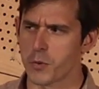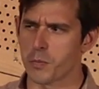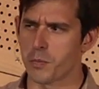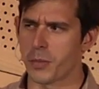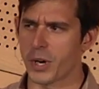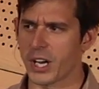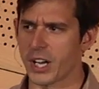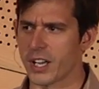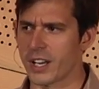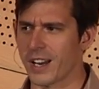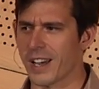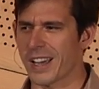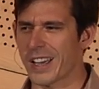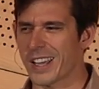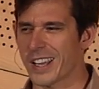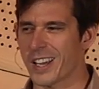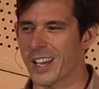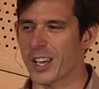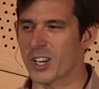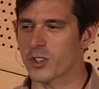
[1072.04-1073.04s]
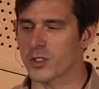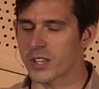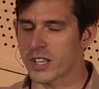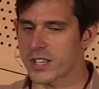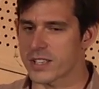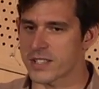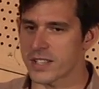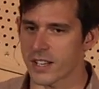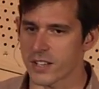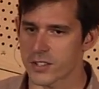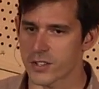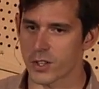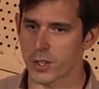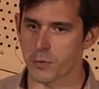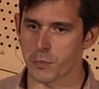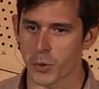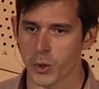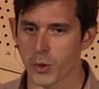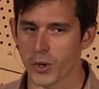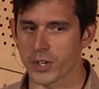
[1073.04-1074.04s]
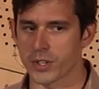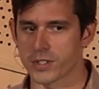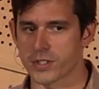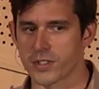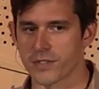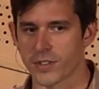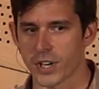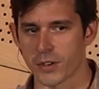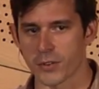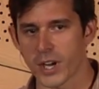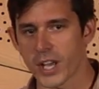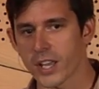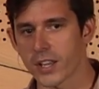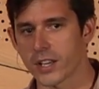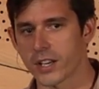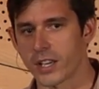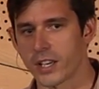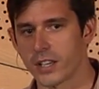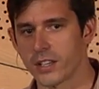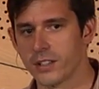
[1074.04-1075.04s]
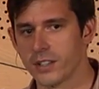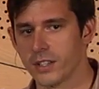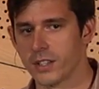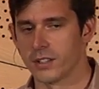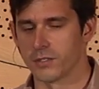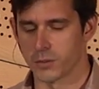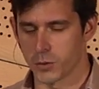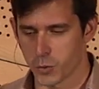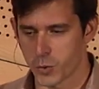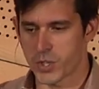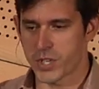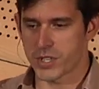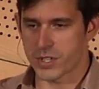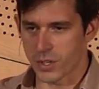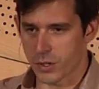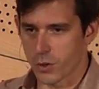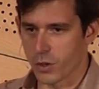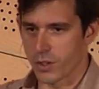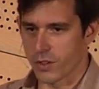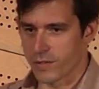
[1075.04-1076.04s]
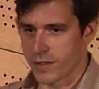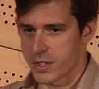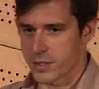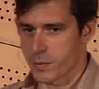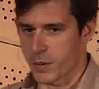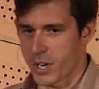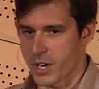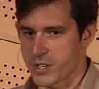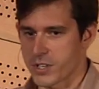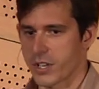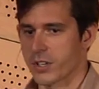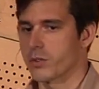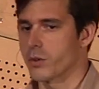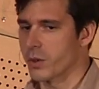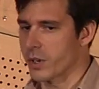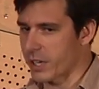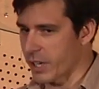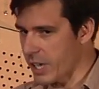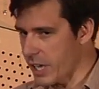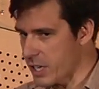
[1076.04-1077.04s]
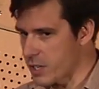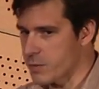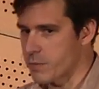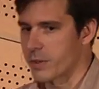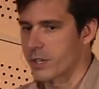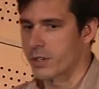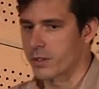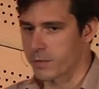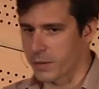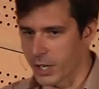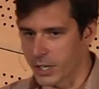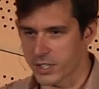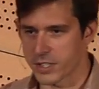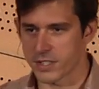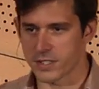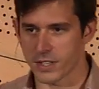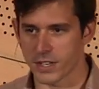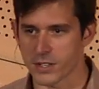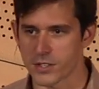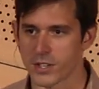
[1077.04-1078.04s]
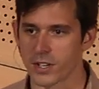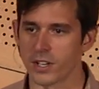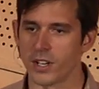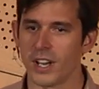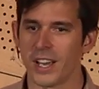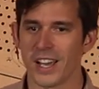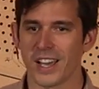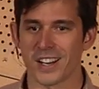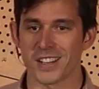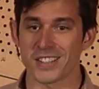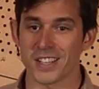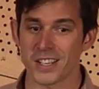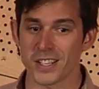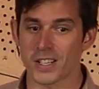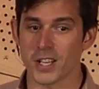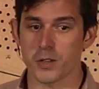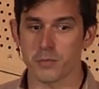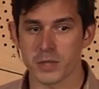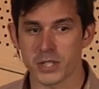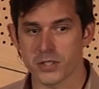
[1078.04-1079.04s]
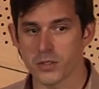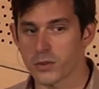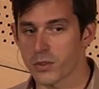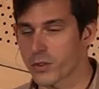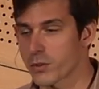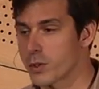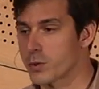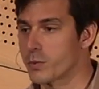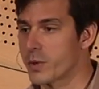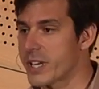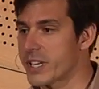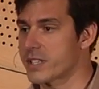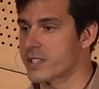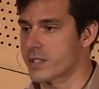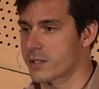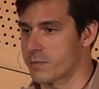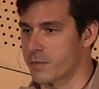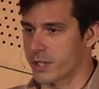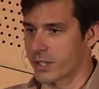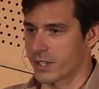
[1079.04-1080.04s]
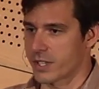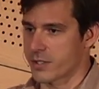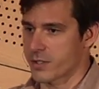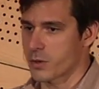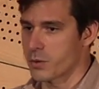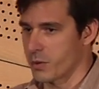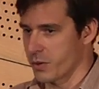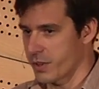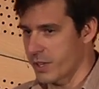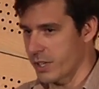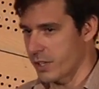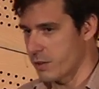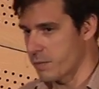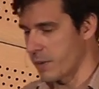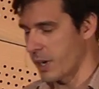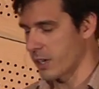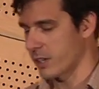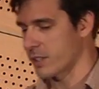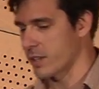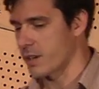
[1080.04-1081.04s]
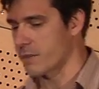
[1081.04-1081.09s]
but I don't think it's actually important to virality, which is the goal of this project, or engagement, or monetization, and it's going to take me 2 or 3 weeks to build this cool thing you mocked